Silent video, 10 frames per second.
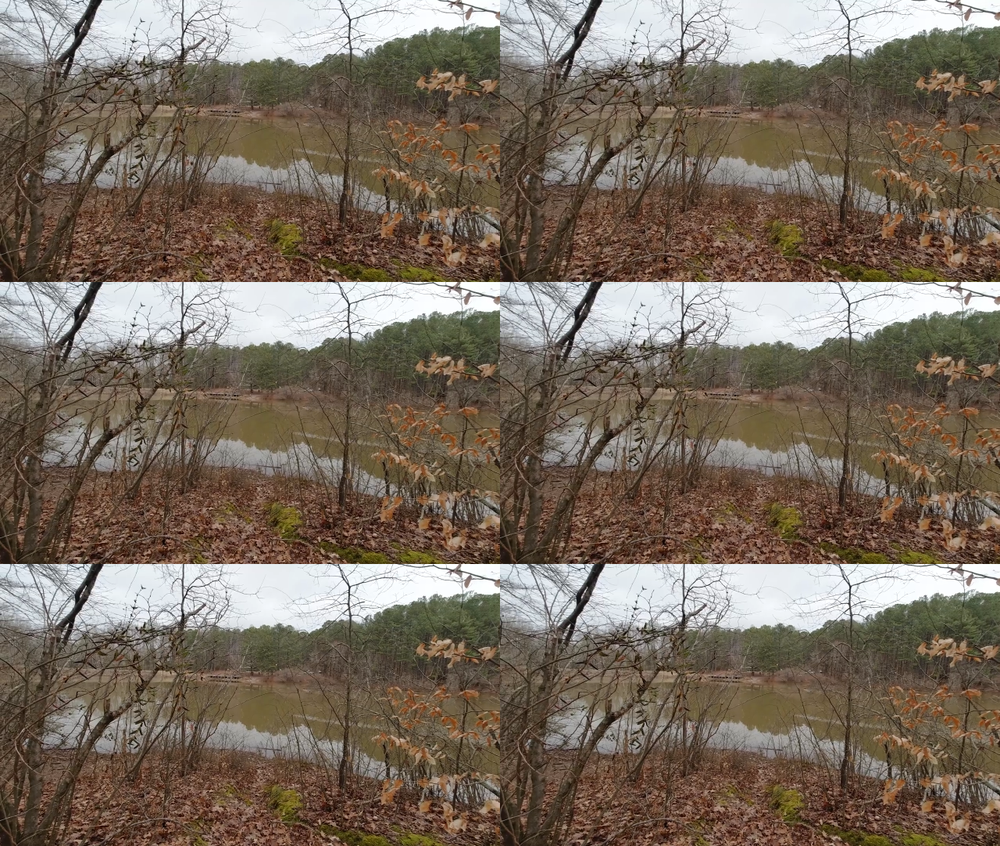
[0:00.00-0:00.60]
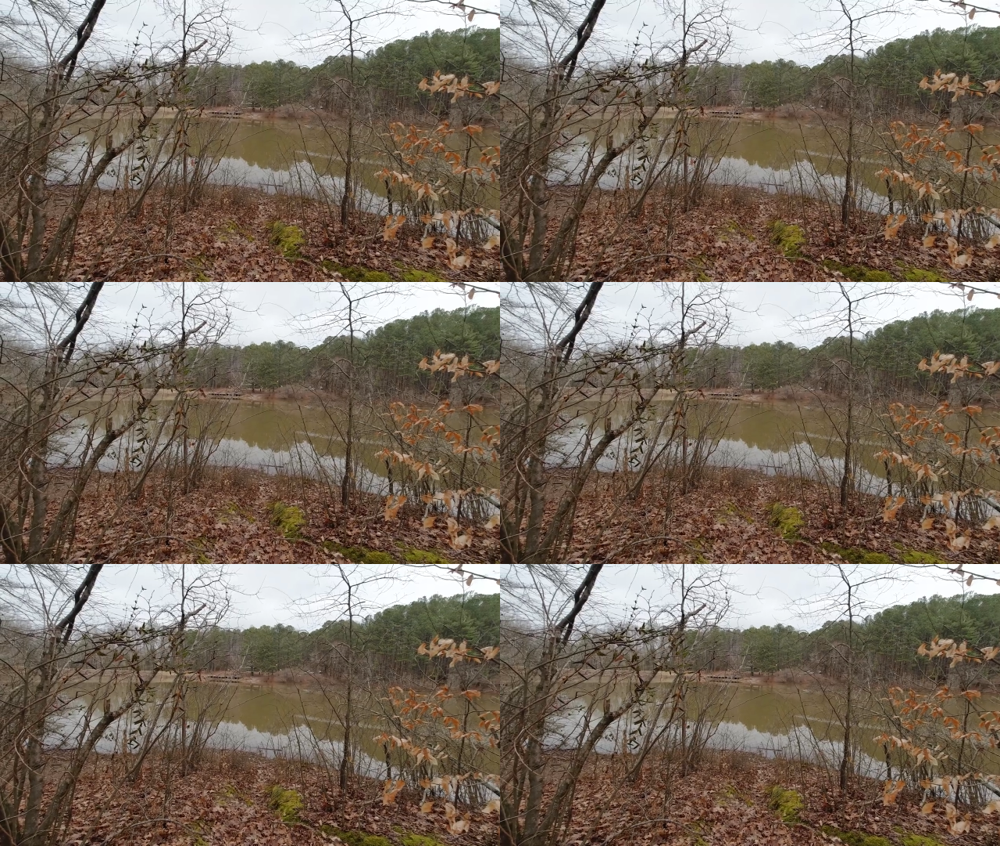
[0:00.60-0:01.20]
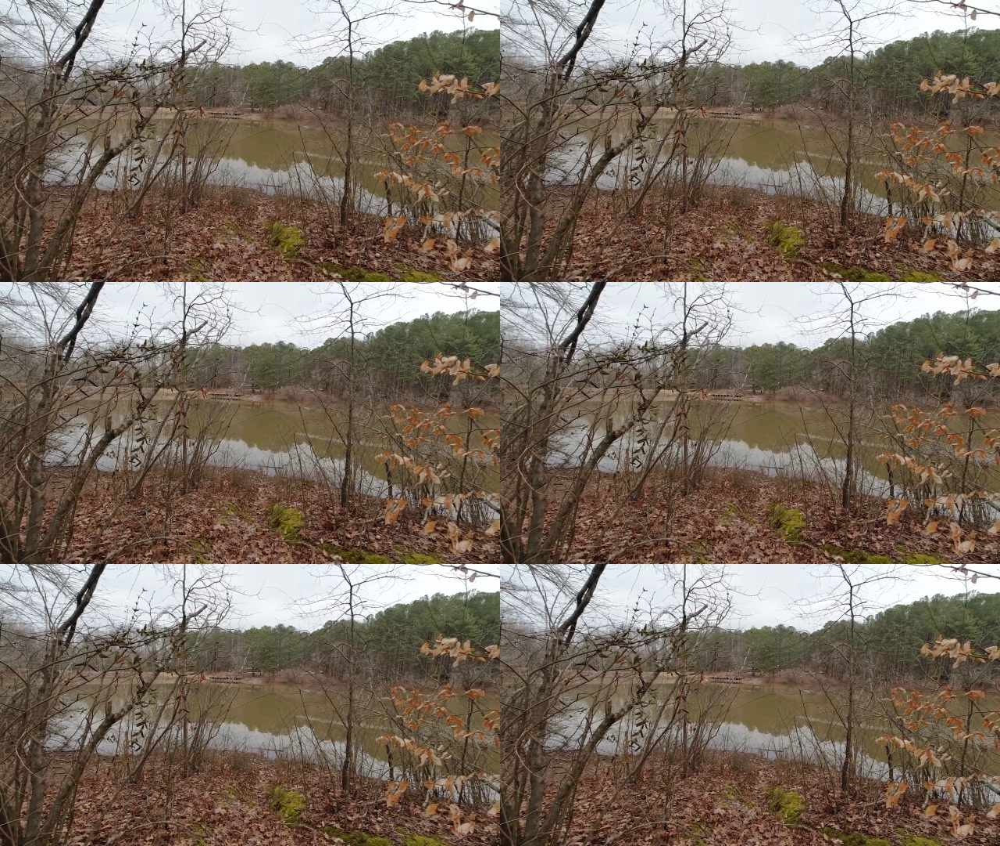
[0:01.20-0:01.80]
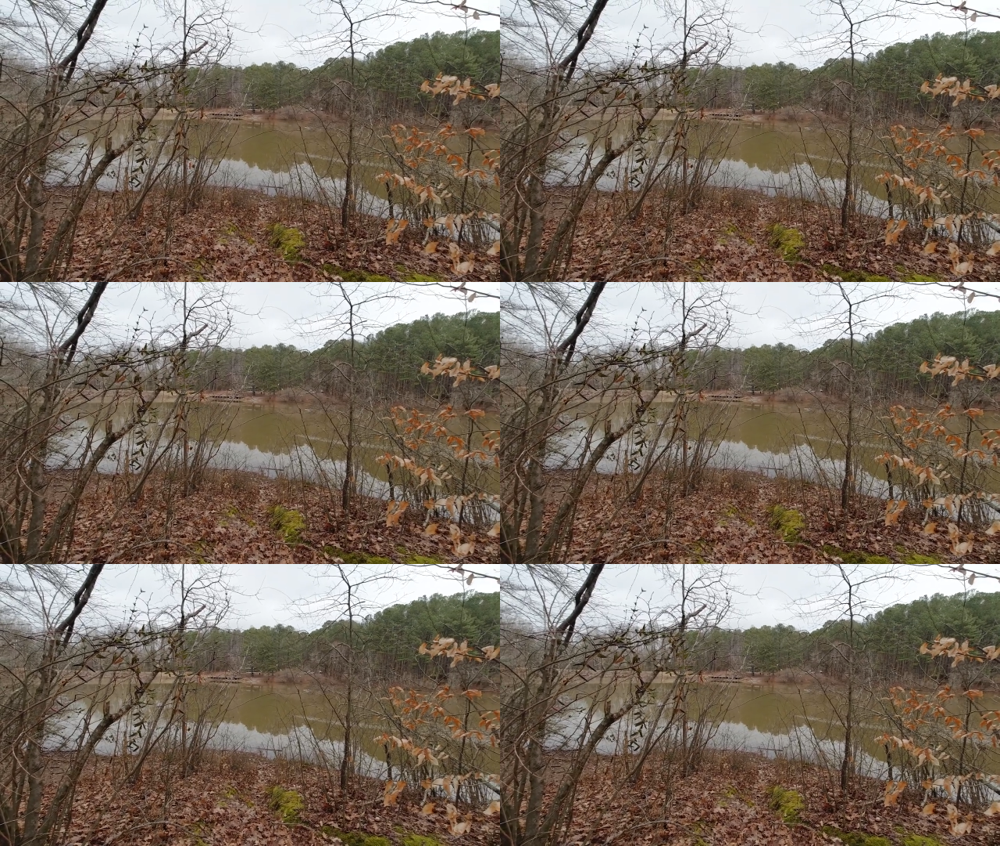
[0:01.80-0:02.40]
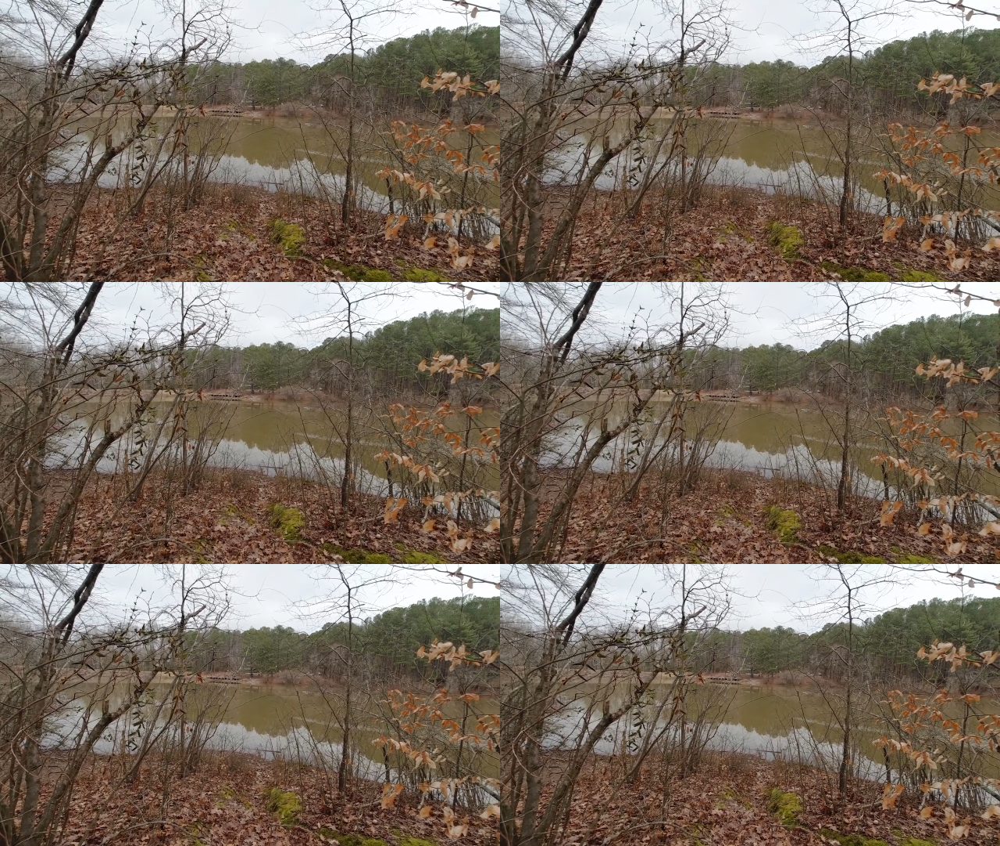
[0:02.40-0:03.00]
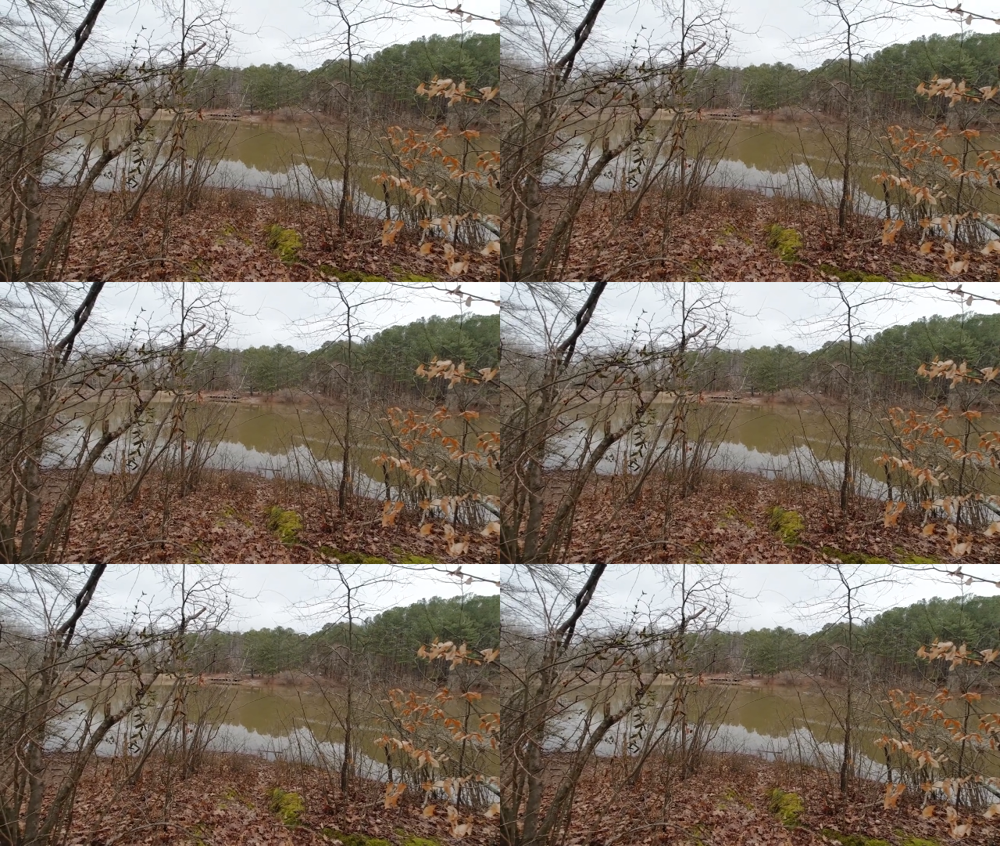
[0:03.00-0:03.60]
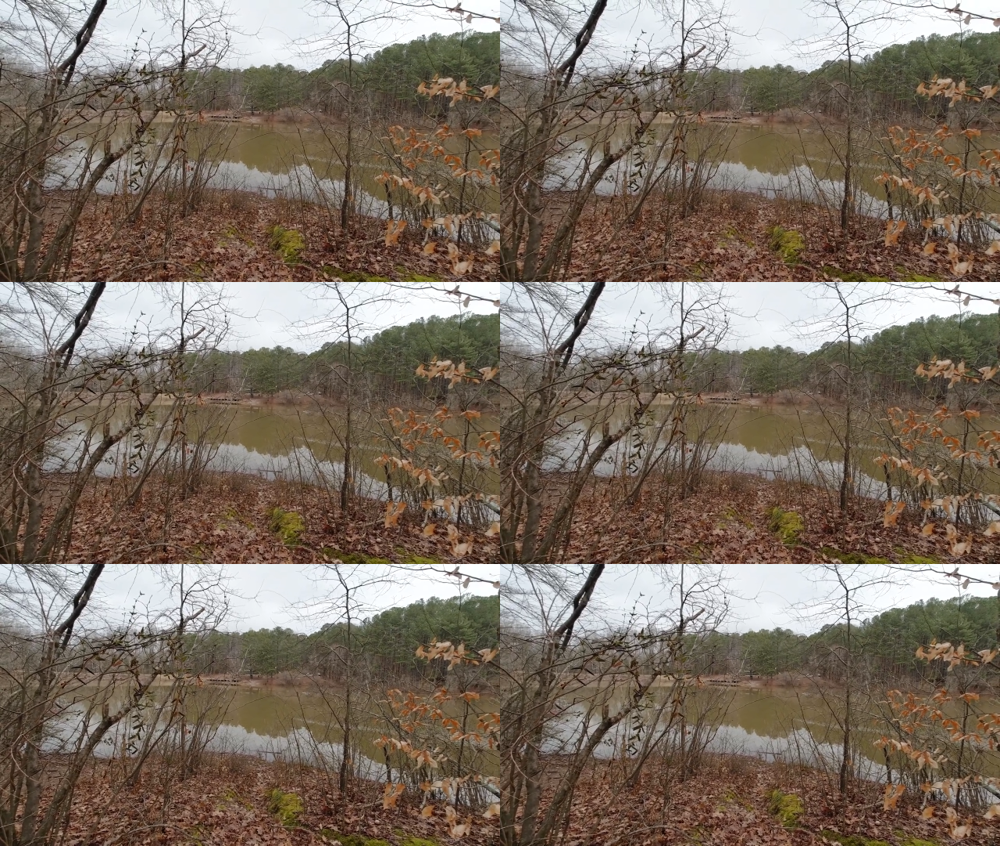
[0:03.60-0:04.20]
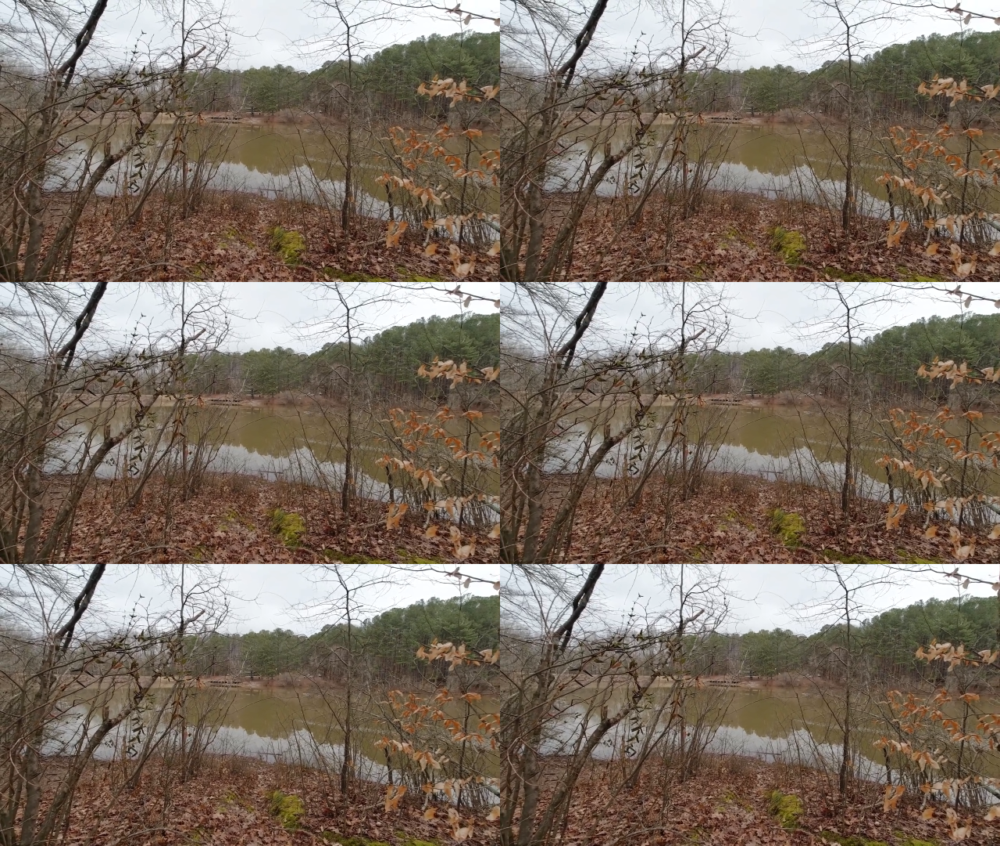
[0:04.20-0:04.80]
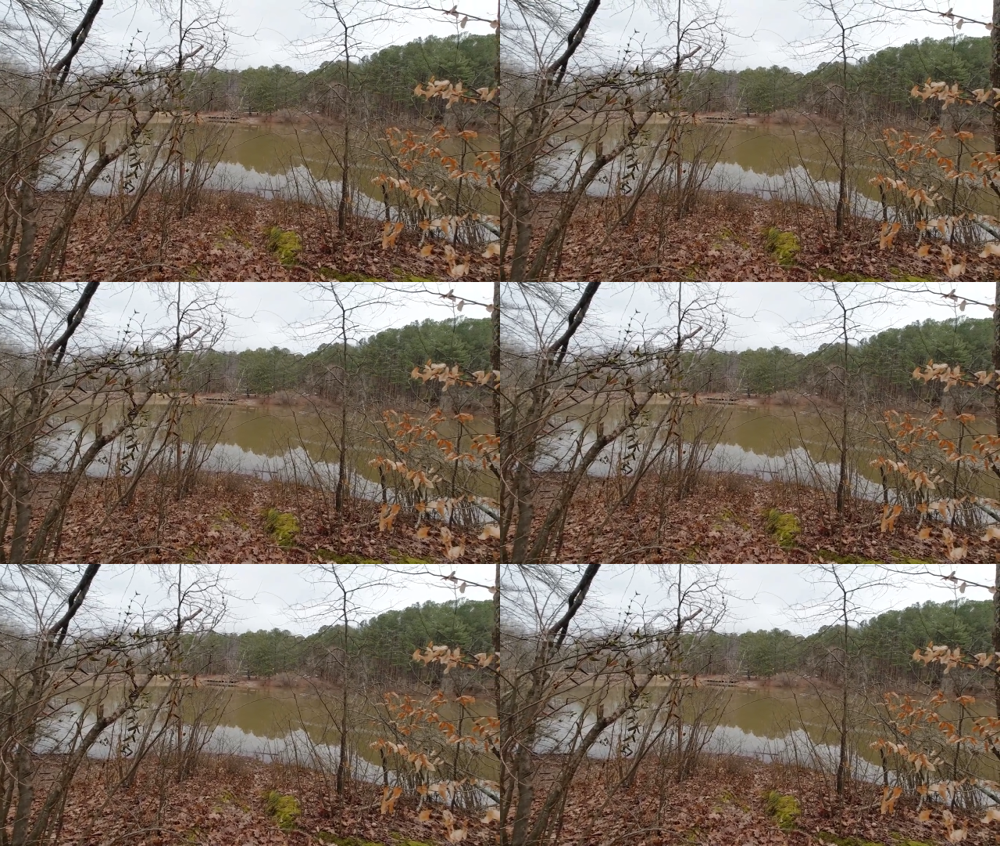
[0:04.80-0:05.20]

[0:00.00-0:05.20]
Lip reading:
(no speaker visible)